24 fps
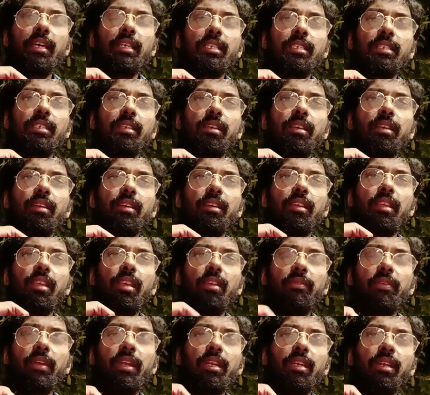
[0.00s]
as the
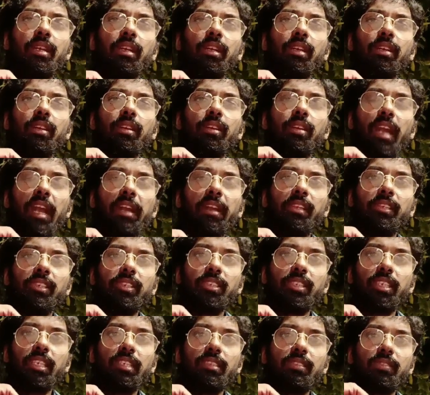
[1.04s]
event title
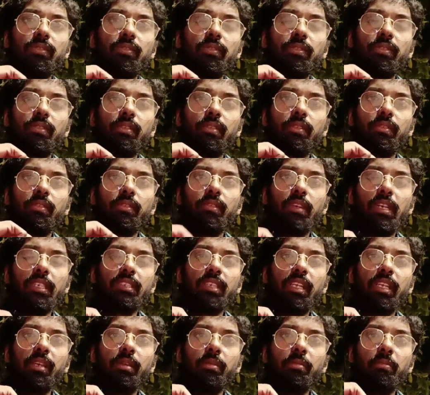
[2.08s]
suggests,
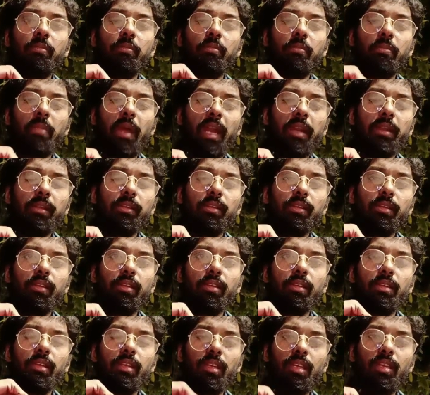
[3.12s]
wrestling battle
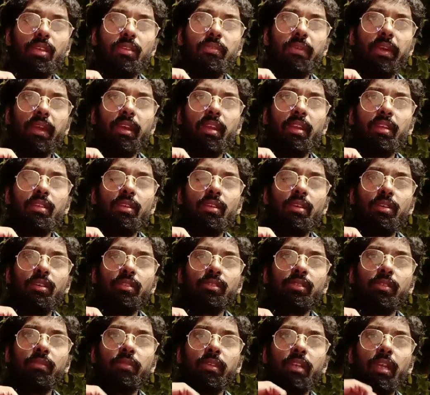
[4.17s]
event,
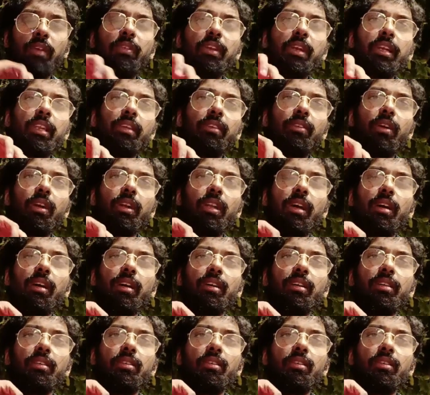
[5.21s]
so we definitely got a